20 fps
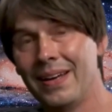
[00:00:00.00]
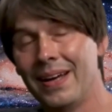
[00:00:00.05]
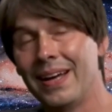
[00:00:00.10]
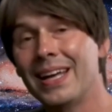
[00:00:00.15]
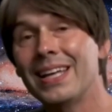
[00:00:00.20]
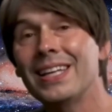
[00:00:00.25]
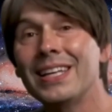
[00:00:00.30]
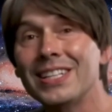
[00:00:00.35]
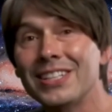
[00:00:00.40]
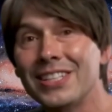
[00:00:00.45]

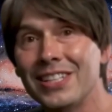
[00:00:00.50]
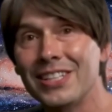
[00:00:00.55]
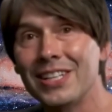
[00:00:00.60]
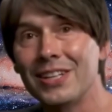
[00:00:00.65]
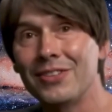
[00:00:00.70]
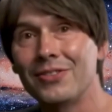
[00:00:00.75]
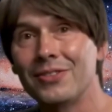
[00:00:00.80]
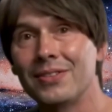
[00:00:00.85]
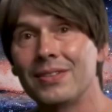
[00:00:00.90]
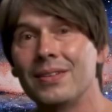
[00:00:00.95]
It is as
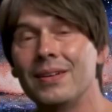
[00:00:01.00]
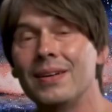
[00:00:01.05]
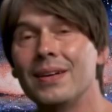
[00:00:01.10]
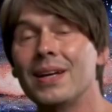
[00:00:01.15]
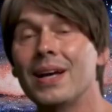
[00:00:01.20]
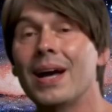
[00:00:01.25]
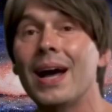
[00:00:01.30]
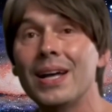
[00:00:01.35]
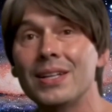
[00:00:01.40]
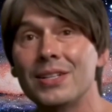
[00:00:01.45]
if
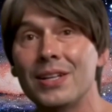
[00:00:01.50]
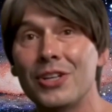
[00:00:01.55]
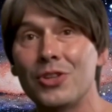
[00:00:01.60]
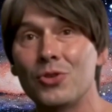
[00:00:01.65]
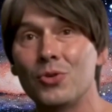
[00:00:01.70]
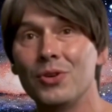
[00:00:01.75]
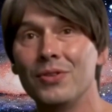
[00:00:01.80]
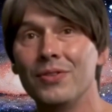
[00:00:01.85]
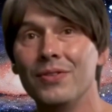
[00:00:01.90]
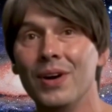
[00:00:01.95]
Atlas
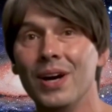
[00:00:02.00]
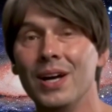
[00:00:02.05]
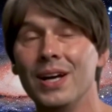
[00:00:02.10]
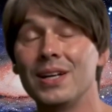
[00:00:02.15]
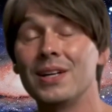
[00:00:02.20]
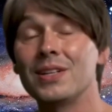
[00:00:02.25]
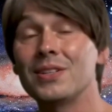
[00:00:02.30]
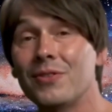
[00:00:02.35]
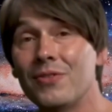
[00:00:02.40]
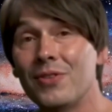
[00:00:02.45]
were
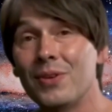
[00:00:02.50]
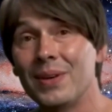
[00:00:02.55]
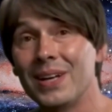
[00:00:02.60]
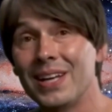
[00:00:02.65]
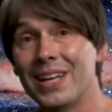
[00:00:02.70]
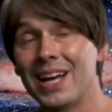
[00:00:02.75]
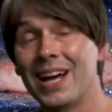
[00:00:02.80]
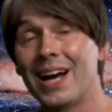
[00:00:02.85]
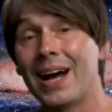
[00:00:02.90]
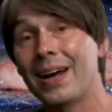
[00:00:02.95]
fired from a
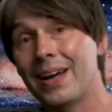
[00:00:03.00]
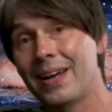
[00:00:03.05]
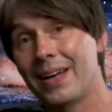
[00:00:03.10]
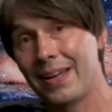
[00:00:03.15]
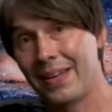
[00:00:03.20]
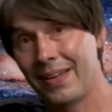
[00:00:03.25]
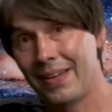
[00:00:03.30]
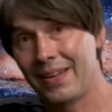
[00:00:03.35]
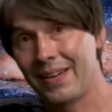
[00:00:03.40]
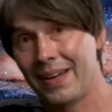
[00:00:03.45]

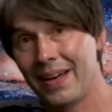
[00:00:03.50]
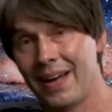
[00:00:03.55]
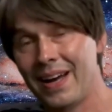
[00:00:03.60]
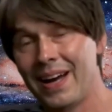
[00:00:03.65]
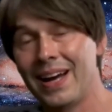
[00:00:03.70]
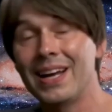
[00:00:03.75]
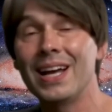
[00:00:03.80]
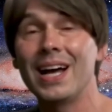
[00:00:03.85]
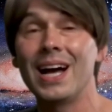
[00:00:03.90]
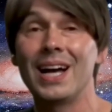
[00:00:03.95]
cannon,
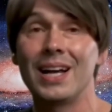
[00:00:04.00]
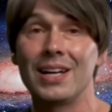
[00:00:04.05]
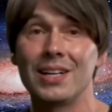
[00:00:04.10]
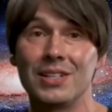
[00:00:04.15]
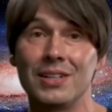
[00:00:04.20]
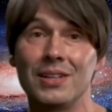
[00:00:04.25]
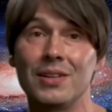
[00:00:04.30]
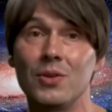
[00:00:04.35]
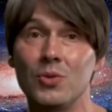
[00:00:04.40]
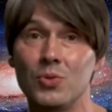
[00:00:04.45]
a
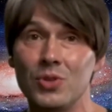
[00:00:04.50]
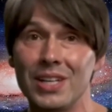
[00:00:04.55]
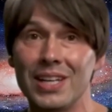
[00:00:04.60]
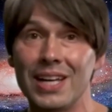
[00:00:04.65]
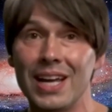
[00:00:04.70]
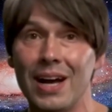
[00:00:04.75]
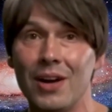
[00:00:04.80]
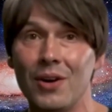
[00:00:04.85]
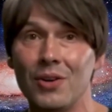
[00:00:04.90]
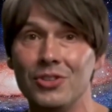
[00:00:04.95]
cannon we
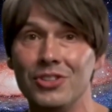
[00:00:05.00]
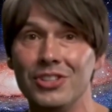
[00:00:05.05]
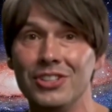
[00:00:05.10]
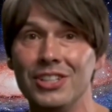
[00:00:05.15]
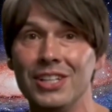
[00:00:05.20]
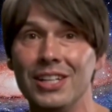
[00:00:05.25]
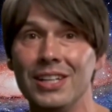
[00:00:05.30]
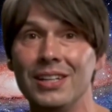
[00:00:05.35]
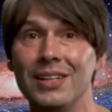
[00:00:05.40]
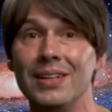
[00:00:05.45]
cannot
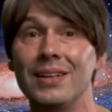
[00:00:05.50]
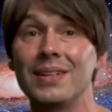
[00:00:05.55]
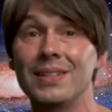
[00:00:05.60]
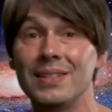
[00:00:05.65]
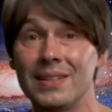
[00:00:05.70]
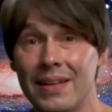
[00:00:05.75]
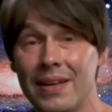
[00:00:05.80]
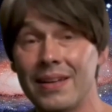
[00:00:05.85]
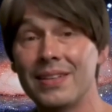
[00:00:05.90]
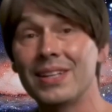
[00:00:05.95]
see.
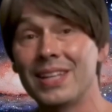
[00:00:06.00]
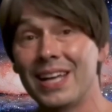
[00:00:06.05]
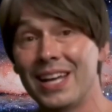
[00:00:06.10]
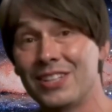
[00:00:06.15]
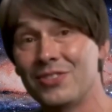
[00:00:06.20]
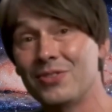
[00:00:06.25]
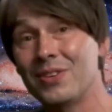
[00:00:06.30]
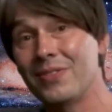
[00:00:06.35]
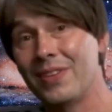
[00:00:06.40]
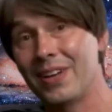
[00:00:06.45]
The
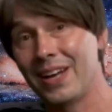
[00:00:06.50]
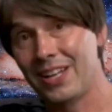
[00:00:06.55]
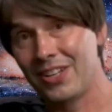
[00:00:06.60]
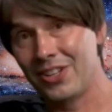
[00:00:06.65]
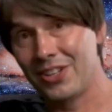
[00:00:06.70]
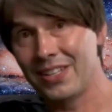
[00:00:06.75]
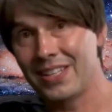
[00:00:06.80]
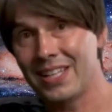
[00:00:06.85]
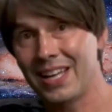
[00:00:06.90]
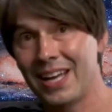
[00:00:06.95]
next
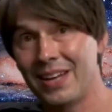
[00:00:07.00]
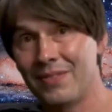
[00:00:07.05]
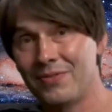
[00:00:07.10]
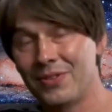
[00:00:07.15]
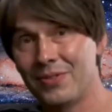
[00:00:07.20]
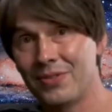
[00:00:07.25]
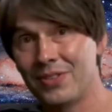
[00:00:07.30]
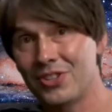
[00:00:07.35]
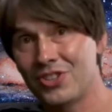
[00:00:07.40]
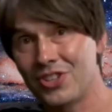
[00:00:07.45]
revelation came
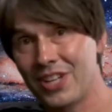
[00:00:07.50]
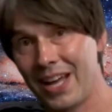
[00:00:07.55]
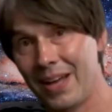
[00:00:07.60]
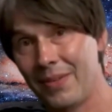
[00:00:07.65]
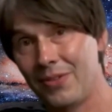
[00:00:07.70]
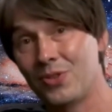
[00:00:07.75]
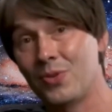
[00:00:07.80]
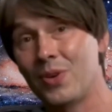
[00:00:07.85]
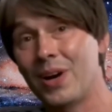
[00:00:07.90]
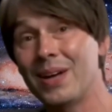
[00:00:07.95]
from the
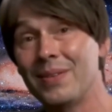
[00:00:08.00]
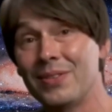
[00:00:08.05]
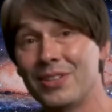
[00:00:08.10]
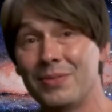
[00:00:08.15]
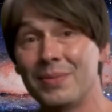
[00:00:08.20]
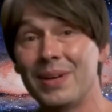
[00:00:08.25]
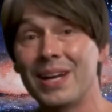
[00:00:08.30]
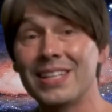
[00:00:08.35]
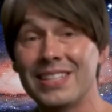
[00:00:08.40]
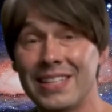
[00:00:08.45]
James Webb
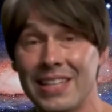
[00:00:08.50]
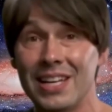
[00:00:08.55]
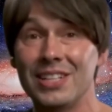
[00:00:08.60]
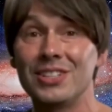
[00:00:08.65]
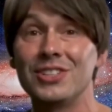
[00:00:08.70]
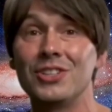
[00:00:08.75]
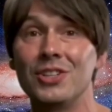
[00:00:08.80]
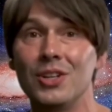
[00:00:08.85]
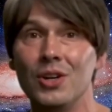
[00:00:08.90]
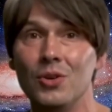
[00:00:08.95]
Space
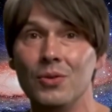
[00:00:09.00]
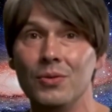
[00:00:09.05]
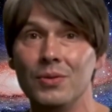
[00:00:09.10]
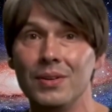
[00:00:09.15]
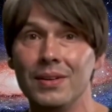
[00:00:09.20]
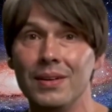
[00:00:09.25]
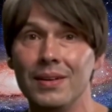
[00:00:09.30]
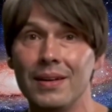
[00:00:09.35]
Telescope.